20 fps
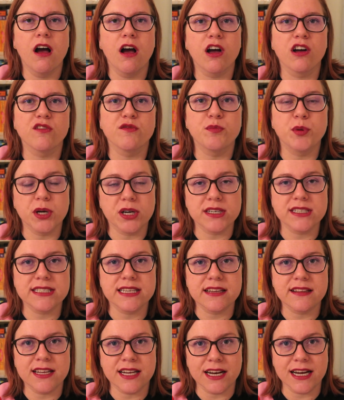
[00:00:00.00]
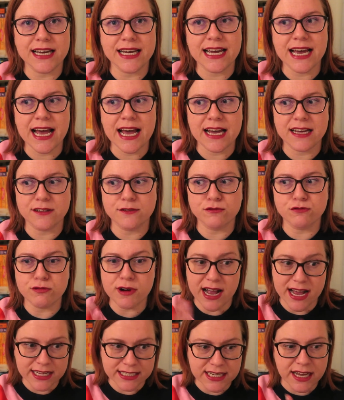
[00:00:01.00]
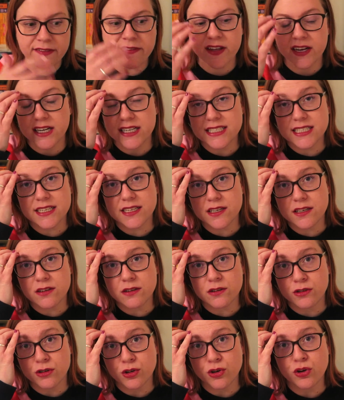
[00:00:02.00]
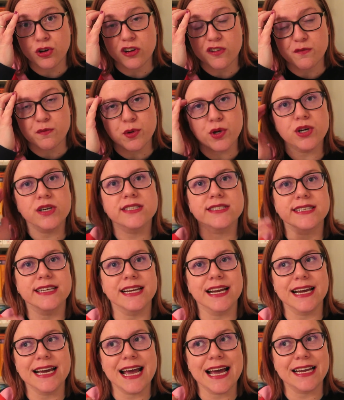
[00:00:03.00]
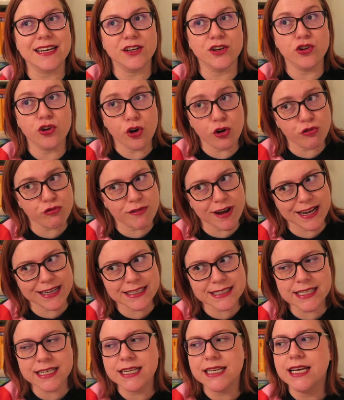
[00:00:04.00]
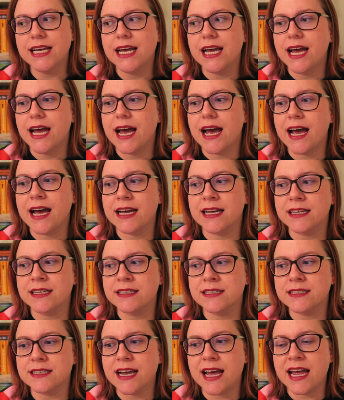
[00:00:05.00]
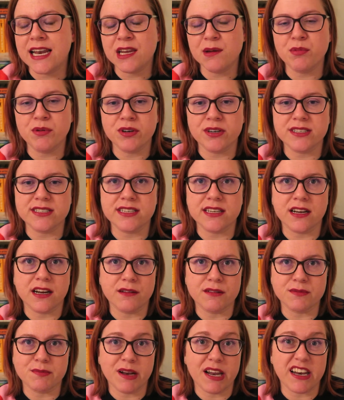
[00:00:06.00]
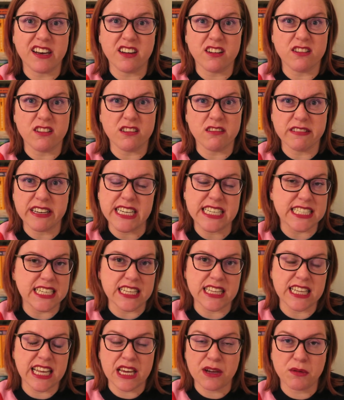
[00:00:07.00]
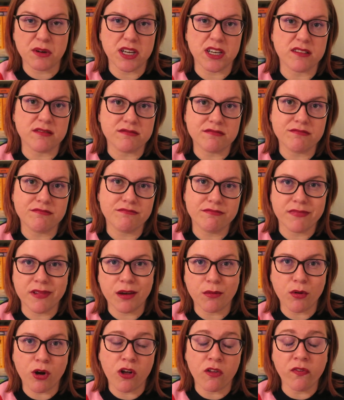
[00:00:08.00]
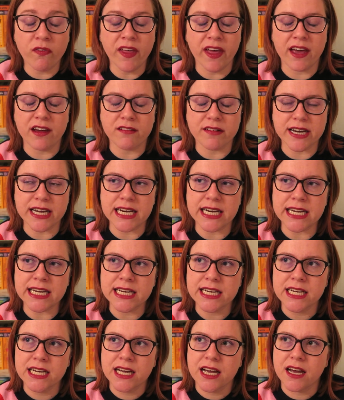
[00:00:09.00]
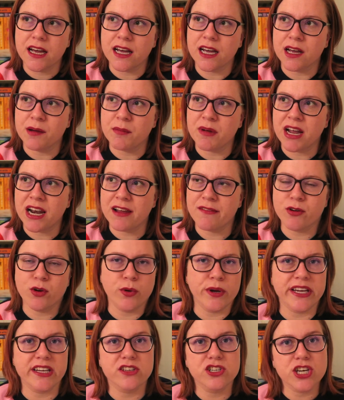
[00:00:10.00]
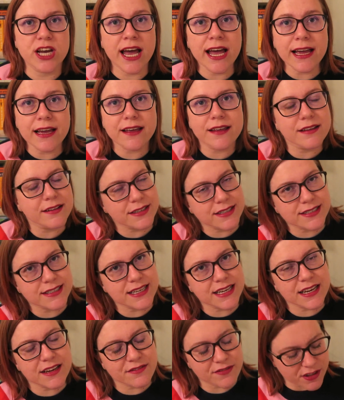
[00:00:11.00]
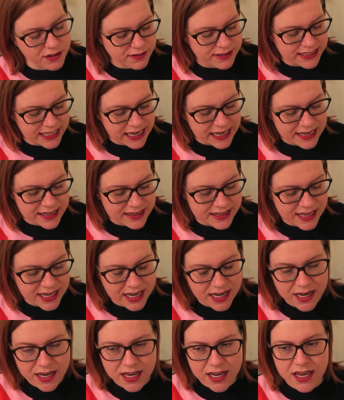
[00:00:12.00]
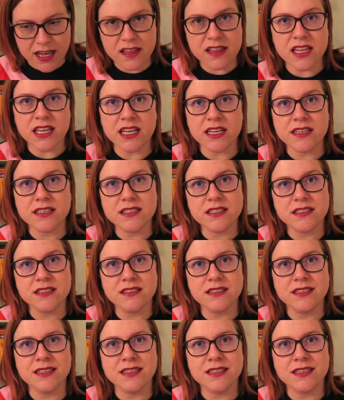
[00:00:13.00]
of books that I had read, and then I did an unhaul of books that I had not read, and any books that I was planning on not reading, they were on there really. I'll have a quick check to see if there is anything that